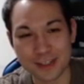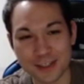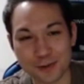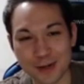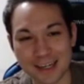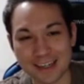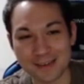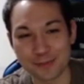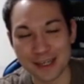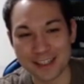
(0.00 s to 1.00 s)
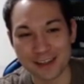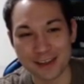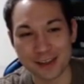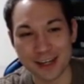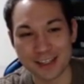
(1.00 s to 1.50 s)
So white
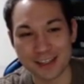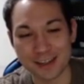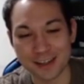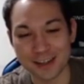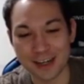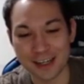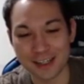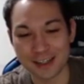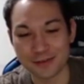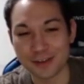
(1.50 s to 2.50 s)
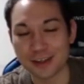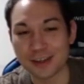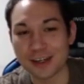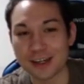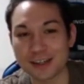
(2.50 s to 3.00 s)
basically lost the aji of
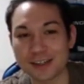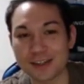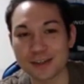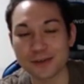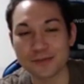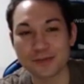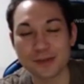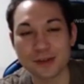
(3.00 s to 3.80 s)
the cut, so